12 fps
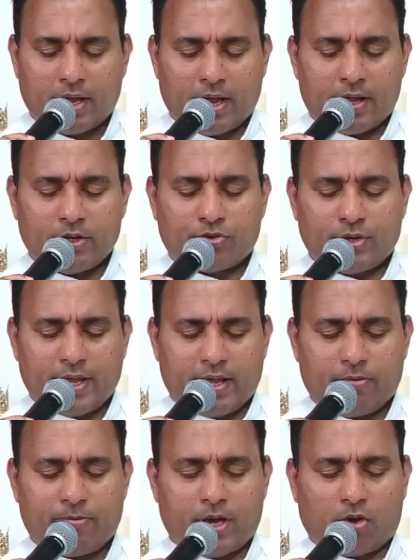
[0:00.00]
And
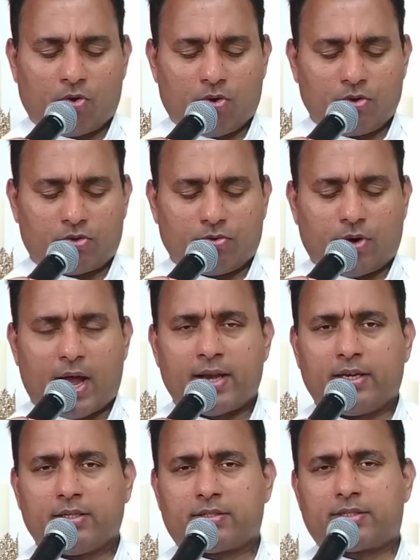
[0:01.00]
today, we are going to
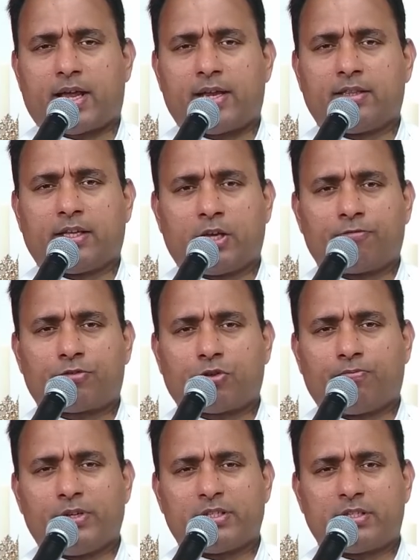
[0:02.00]
understand the gift
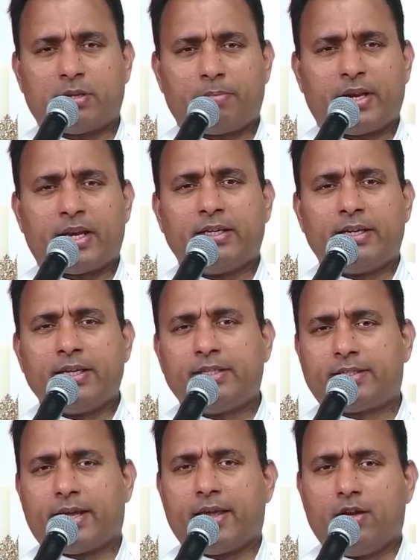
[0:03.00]
of wisdom in a
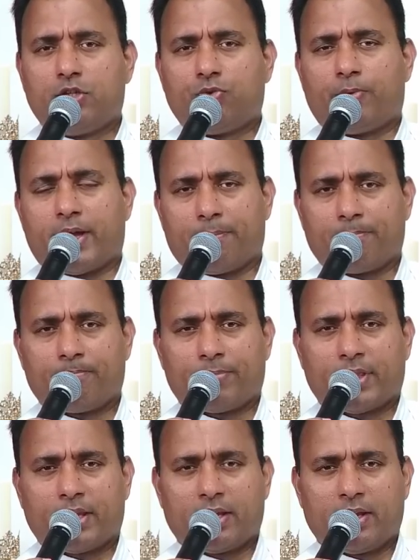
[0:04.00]
detailed way.
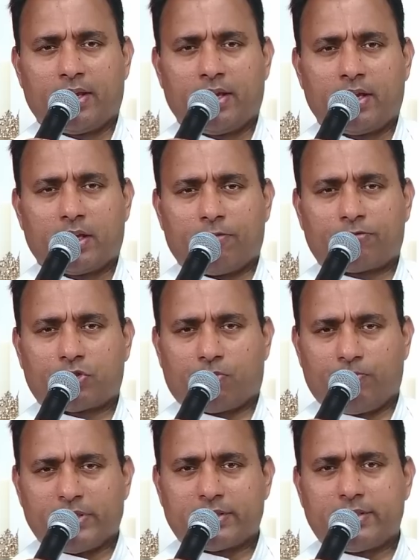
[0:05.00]
Gift
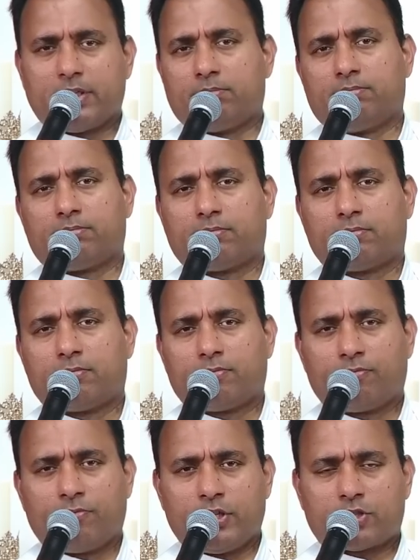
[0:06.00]
of wisdom.
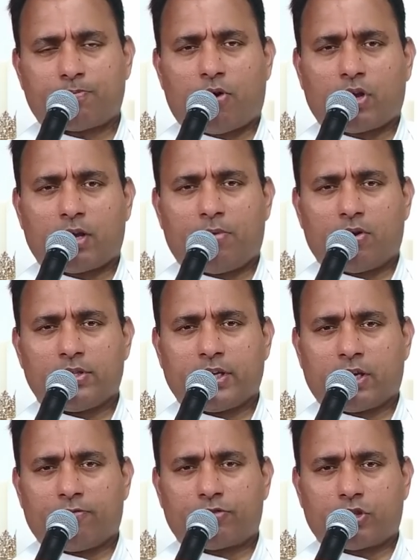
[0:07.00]
We spoke about the
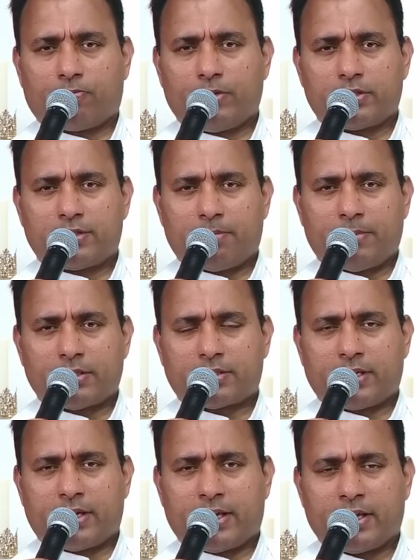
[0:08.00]
gift of wisdom
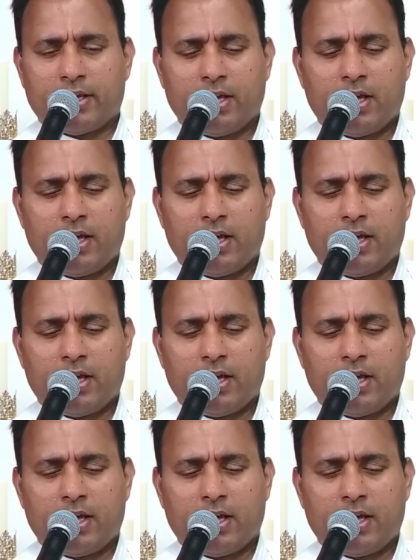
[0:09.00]
yesterday.